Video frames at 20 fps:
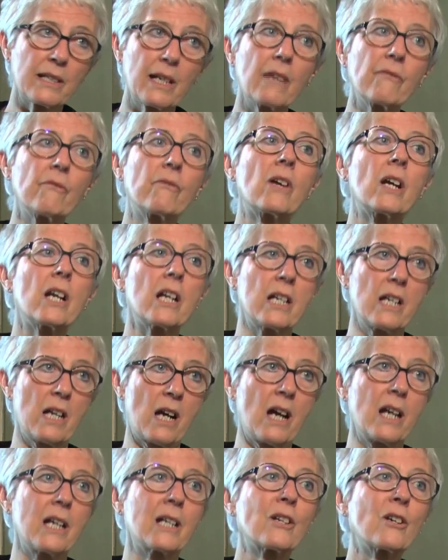the very
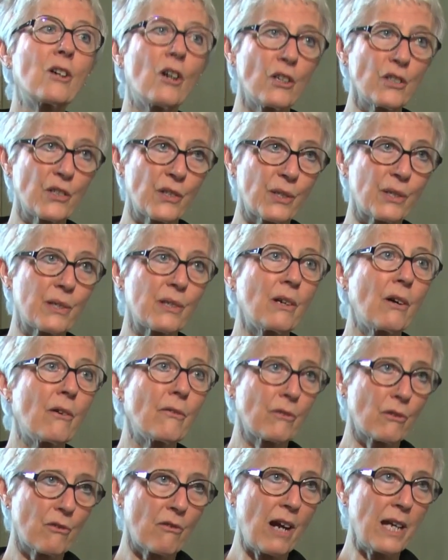high costs
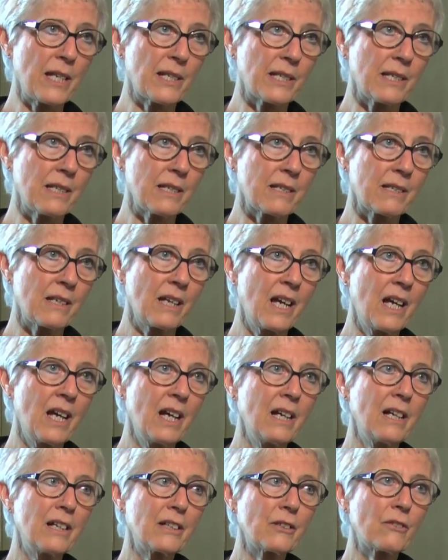of crisis.
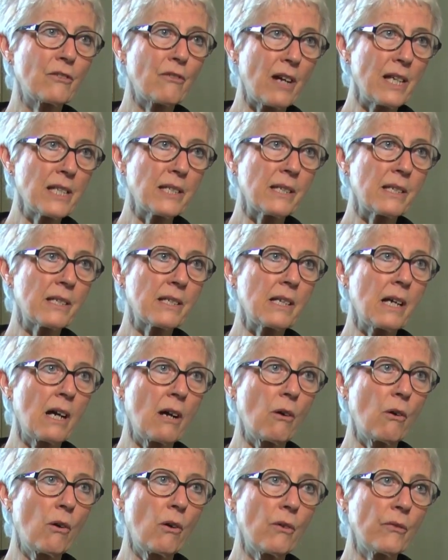And crises
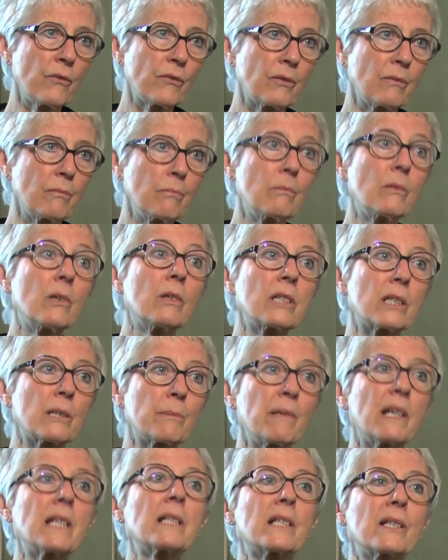are often more
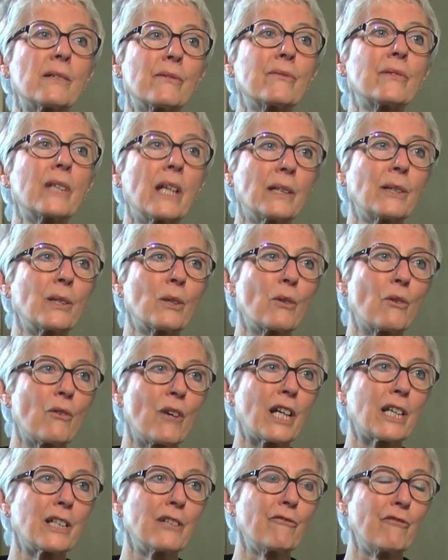expensive than the
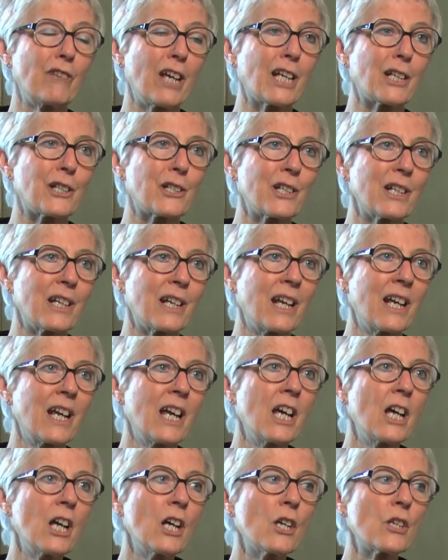corrective action.
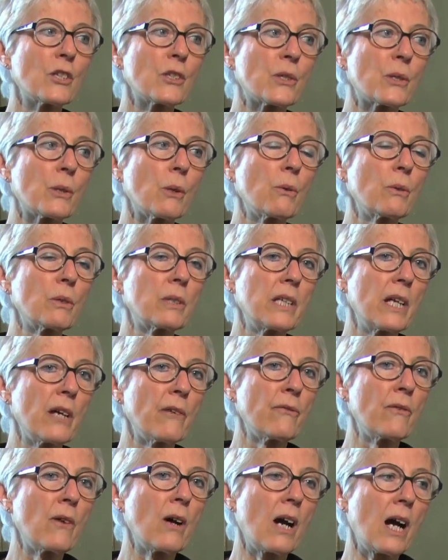So
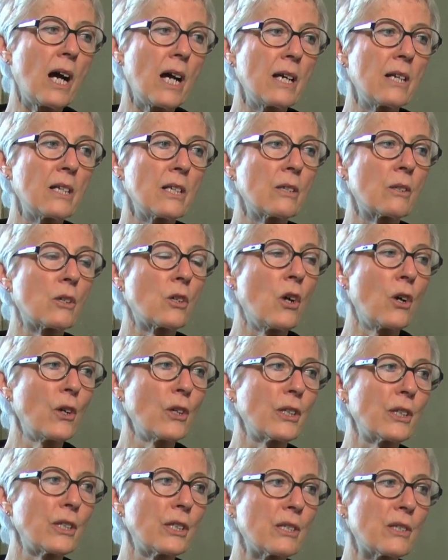therefore, I
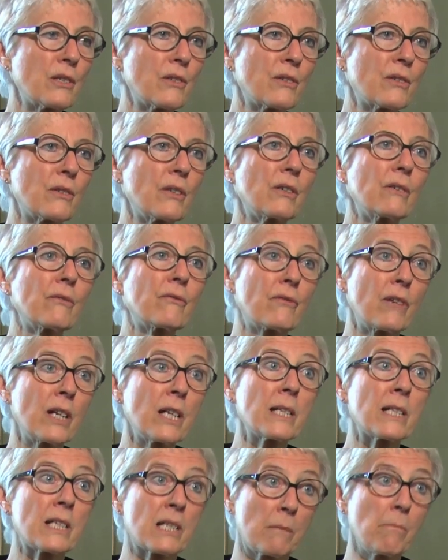coined this
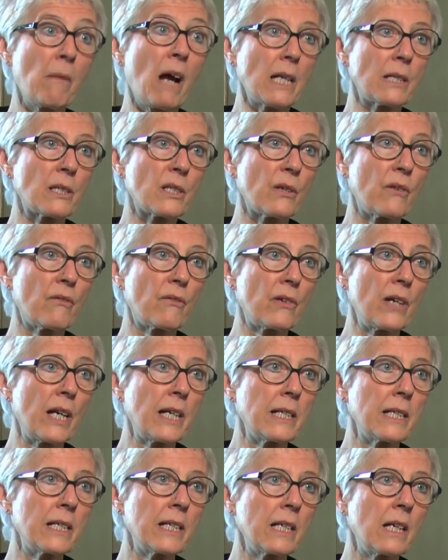phrase, smart
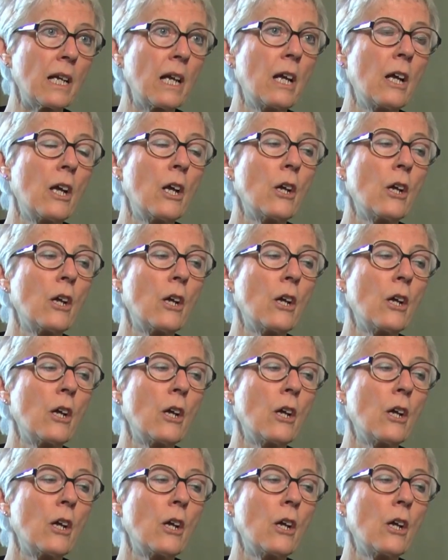sovereignty,